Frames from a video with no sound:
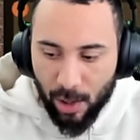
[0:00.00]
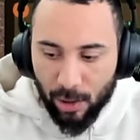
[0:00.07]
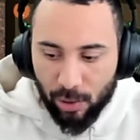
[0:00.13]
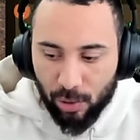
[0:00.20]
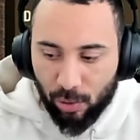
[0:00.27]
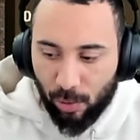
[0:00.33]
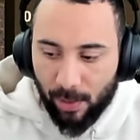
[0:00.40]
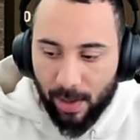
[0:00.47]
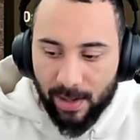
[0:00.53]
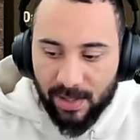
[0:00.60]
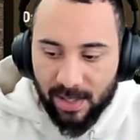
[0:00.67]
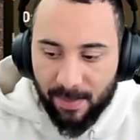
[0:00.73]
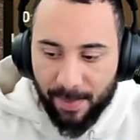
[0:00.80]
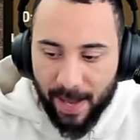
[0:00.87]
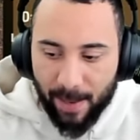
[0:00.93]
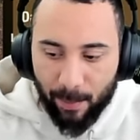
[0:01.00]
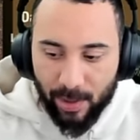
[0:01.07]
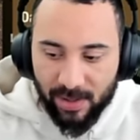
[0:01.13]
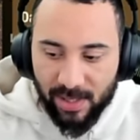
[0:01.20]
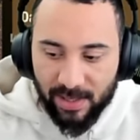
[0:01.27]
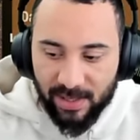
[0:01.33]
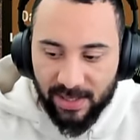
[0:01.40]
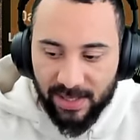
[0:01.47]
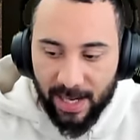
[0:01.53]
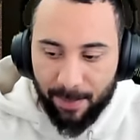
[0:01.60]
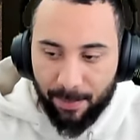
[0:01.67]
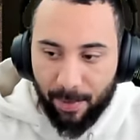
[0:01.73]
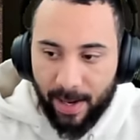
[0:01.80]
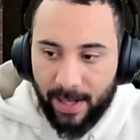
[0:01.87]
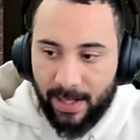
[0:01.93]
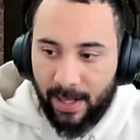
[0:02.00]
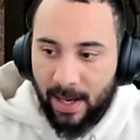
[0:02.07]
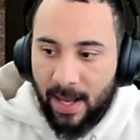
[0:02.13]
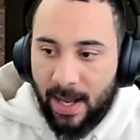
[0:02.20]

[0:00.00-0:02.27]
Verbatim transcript: scroll on to the bottom where it says daybreak